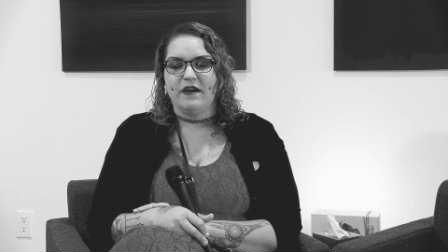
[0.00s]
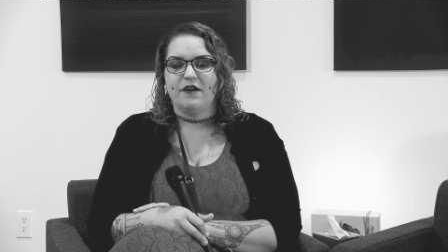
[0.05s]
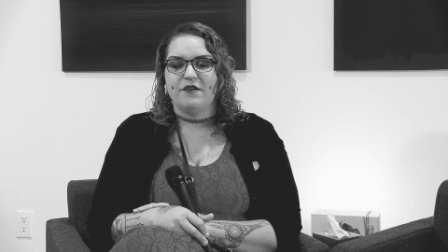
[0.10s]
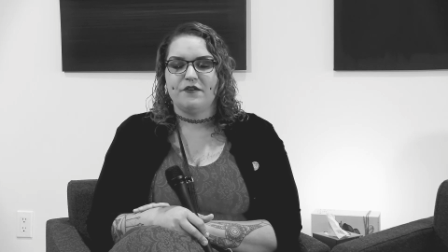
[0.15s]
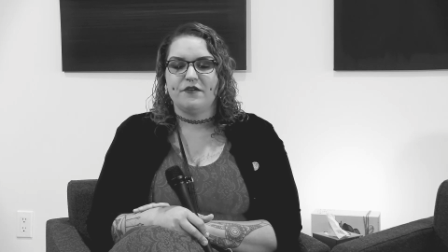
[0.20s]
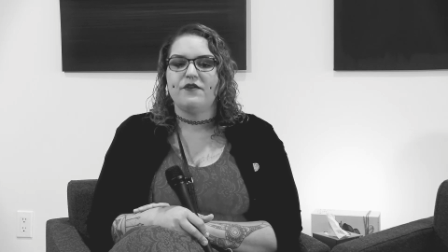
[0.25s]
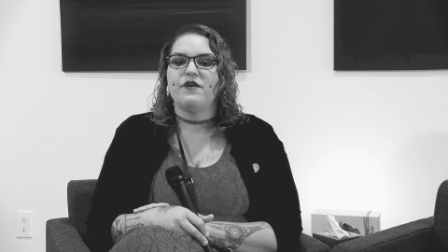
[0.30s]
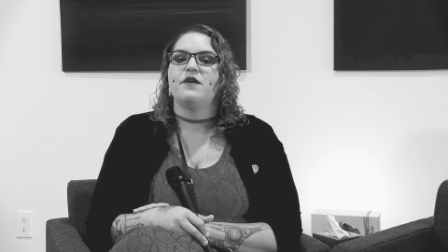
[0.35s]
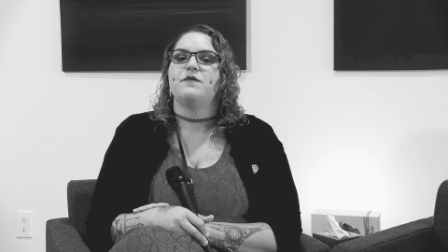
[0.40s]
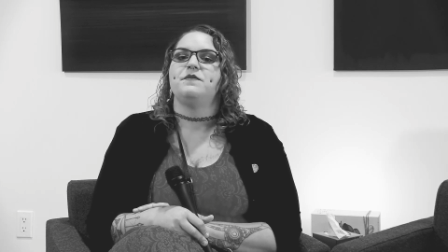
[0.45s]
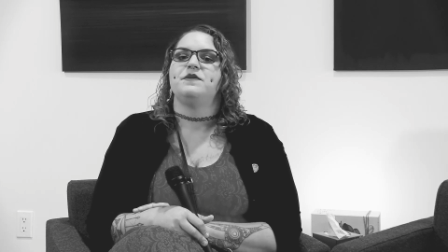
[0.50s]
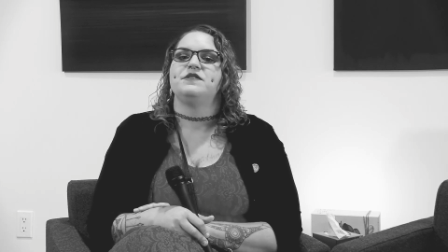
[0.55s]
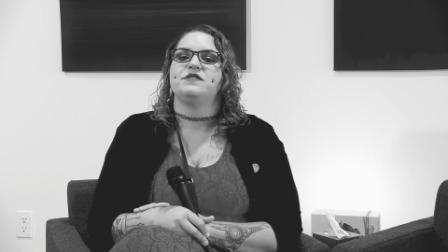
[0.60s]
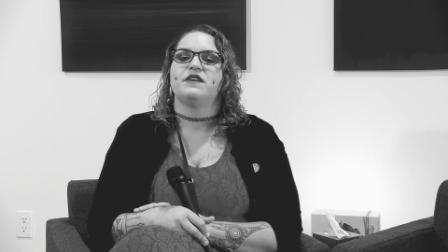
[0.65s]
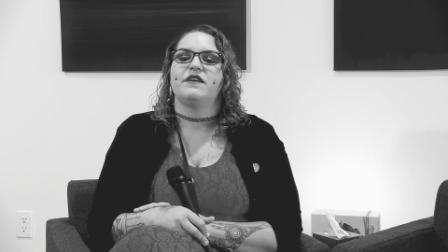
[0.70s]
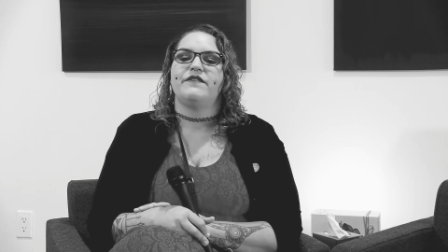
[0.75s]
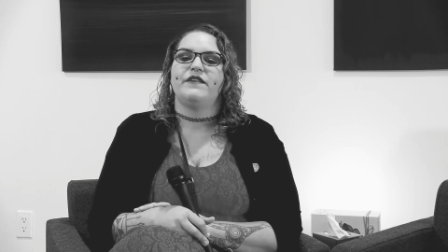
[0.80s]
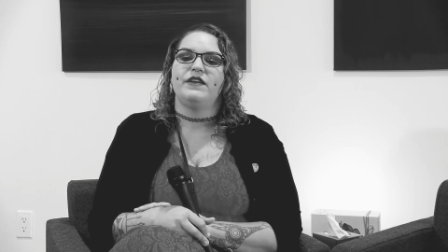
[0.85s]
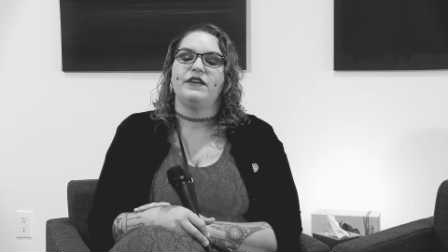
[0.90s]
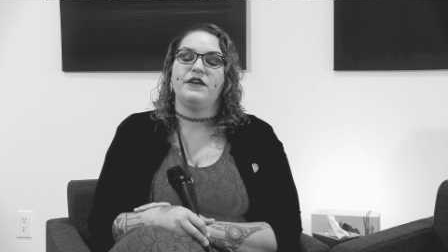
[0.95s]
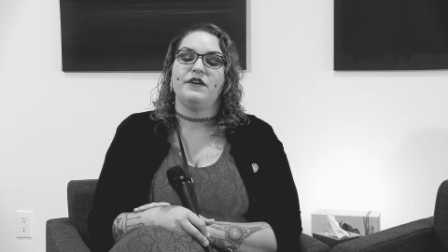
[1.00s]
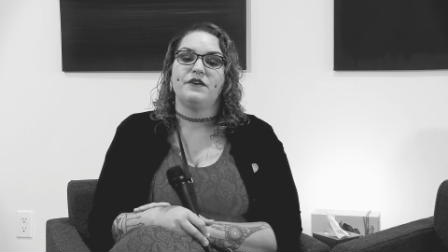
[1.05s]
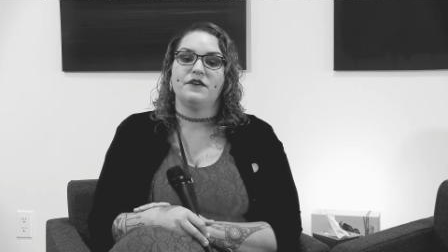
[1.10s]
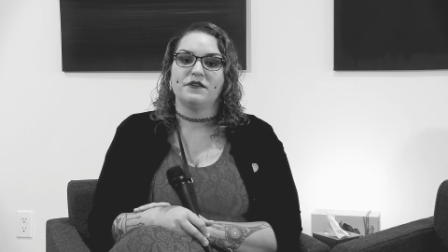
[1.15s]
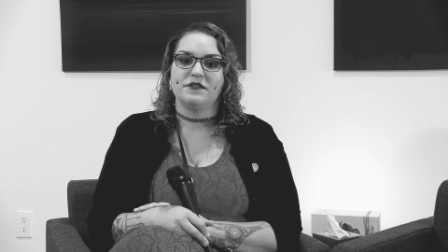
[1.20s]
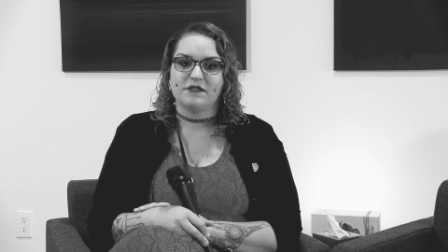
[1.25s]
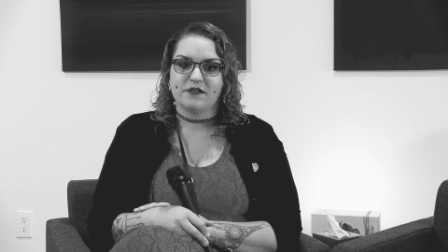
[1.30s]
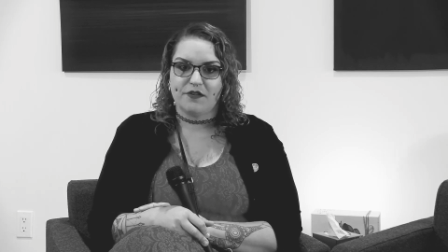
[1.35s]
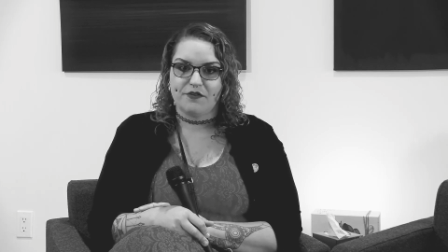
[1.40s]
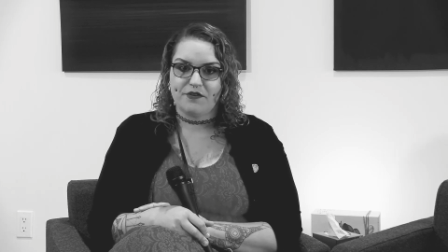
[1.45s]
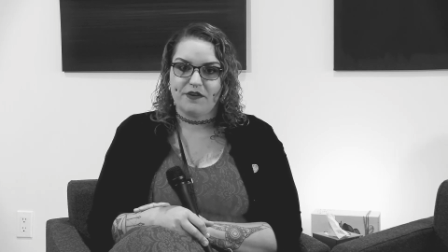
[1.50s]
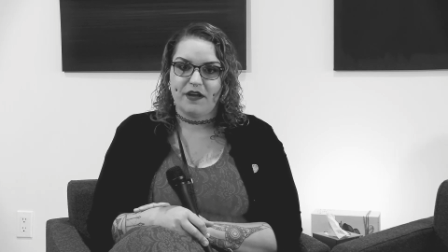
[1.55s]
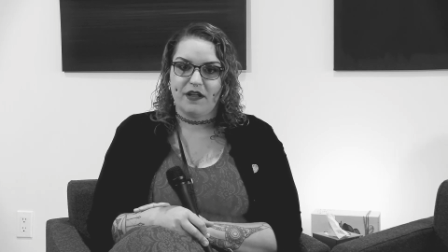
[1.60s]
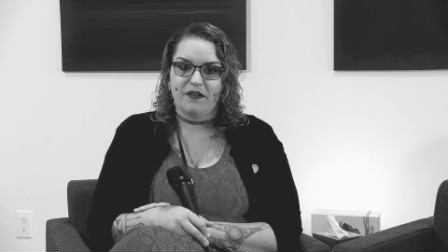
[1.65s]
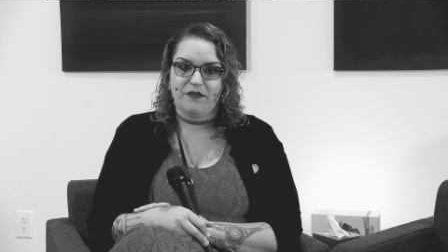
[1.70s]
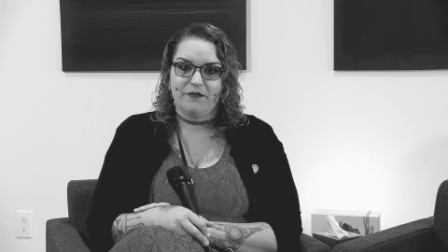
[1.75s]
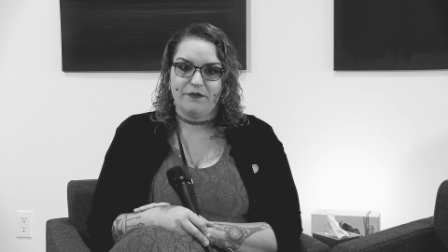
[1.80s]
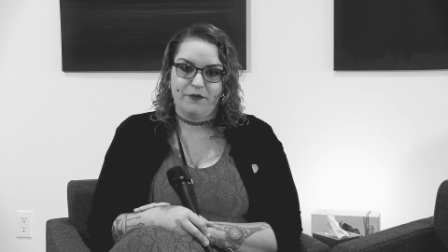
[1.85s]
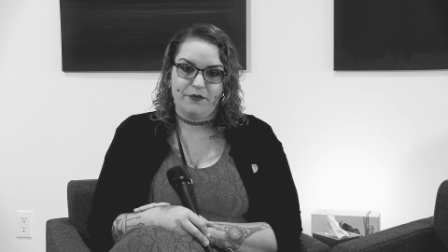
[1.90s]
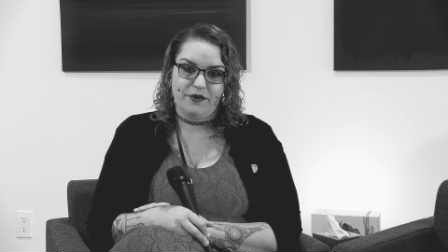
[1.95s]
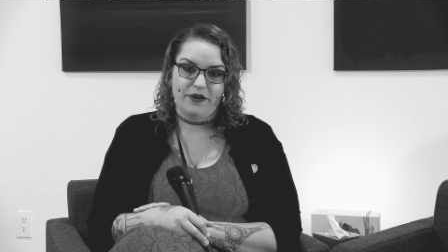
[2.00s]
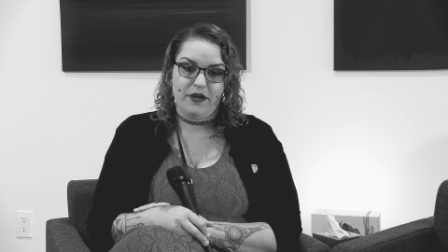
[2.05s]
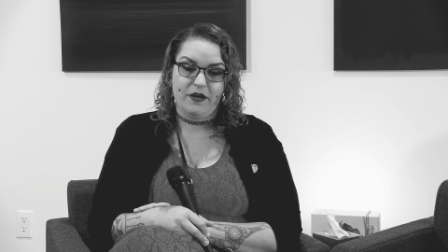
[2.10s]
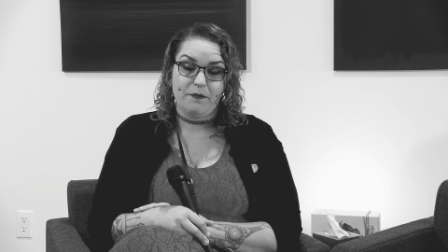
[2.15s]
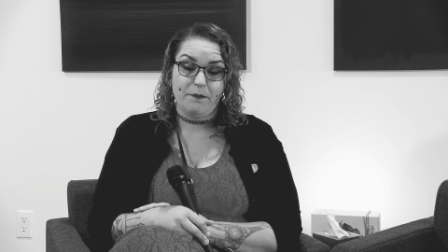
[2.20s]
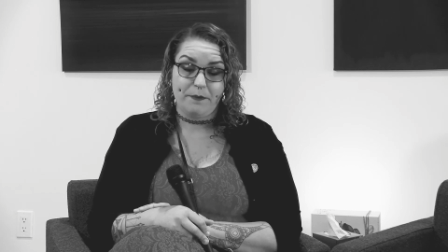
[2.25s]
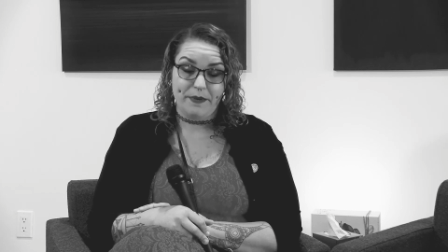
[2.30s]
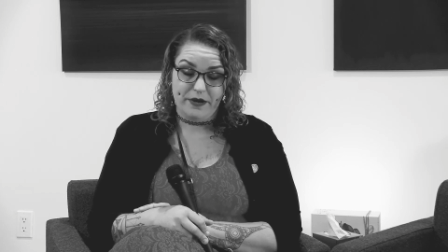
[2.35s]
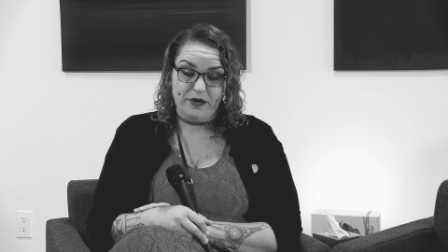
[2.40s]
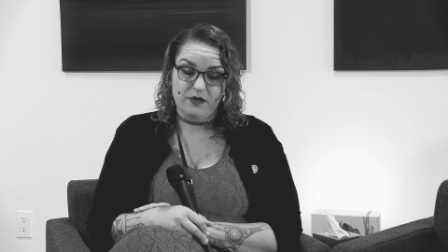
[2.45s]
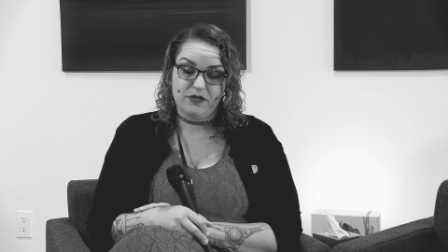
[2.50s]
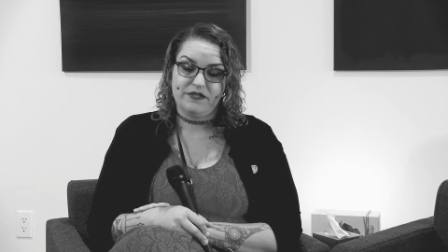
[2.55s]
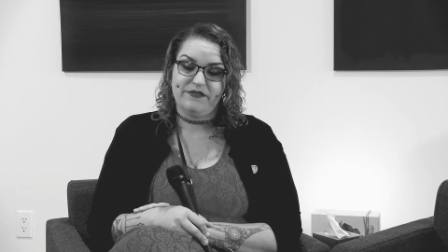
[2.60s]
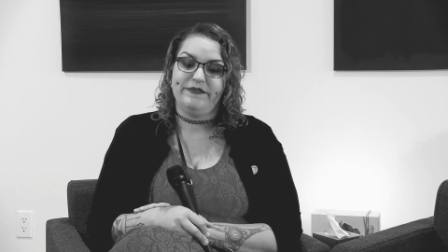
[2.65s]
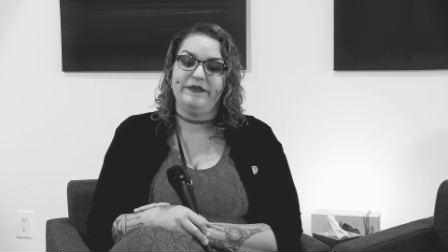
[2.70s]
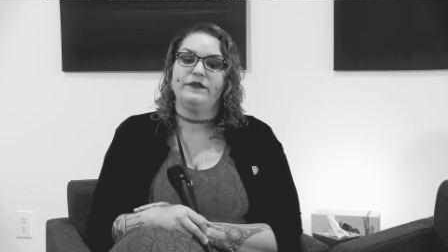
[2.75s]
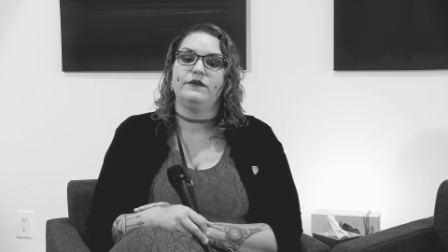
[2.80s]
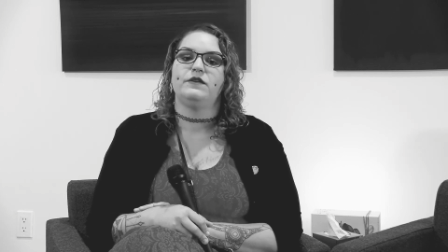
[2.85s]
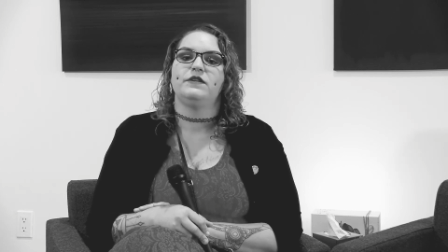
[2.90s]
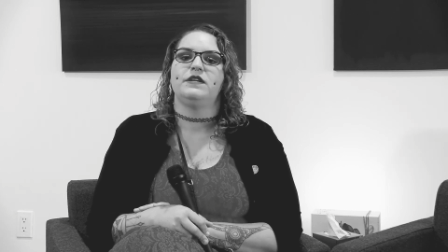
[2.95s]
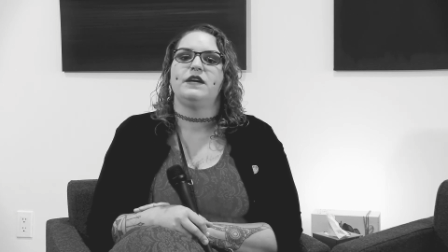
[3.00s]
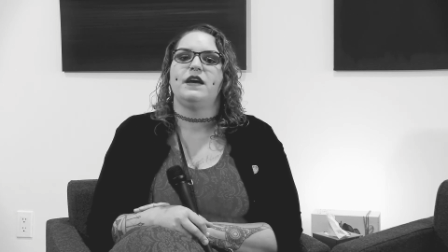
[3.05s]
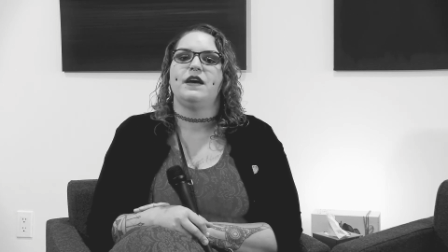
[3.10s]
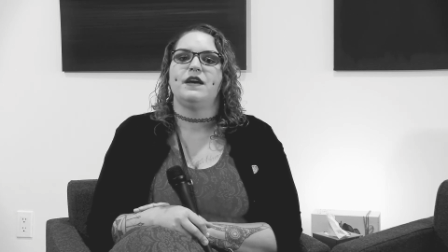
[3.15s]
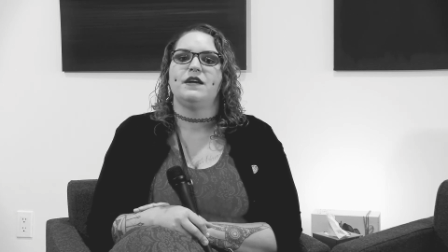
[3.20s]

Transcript: underground music event here in Southern California in Bakersfield